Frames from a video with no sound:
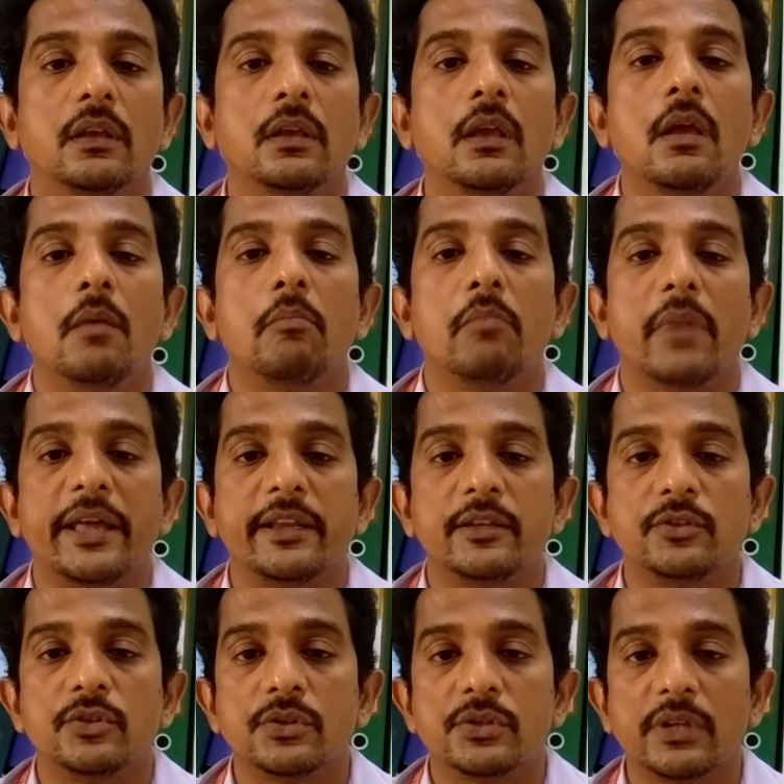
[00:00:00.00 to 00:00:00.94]

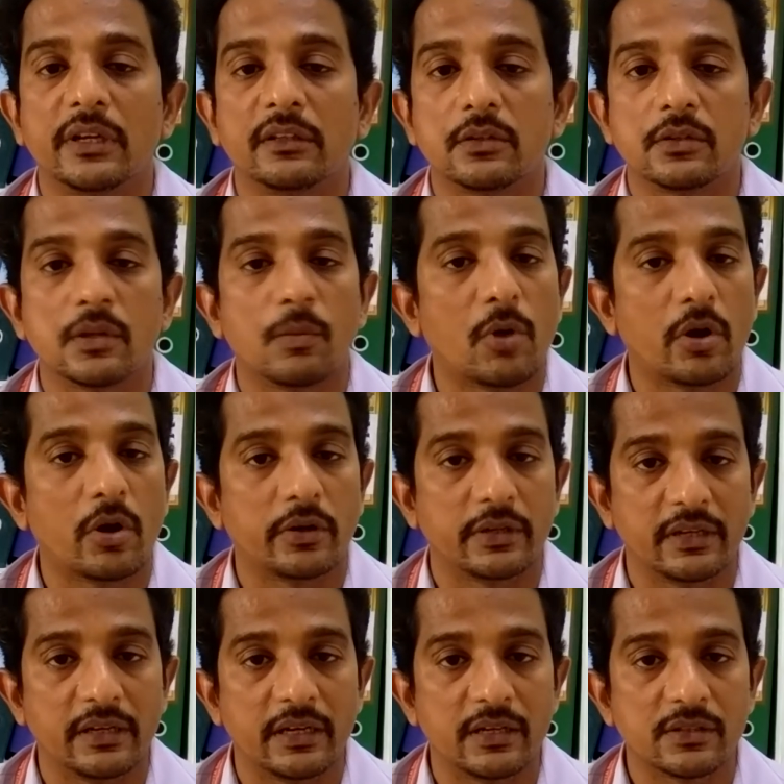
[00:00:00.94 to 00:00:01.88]
managers and the
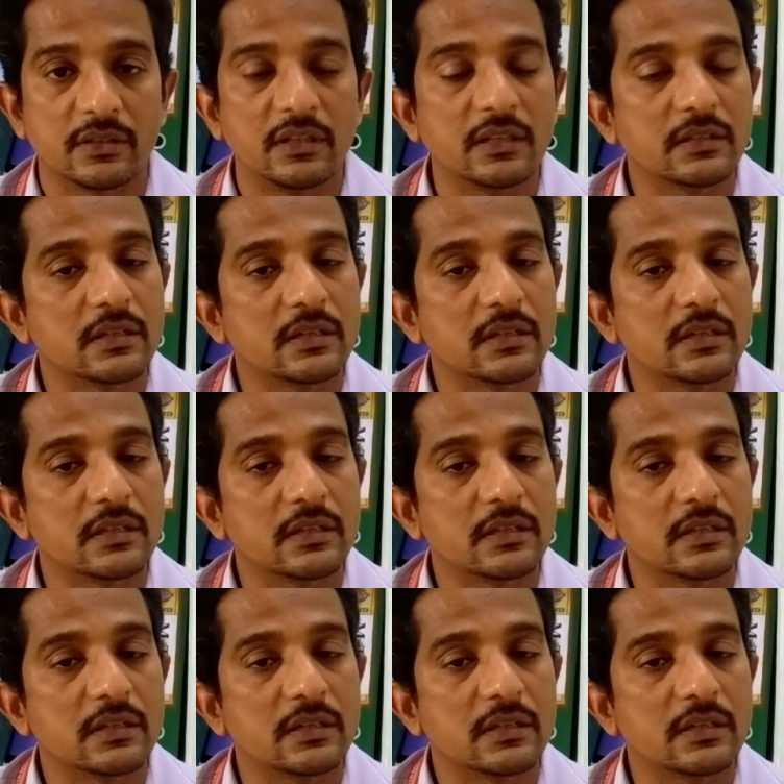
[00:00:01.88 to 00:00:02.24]
subordinates this is the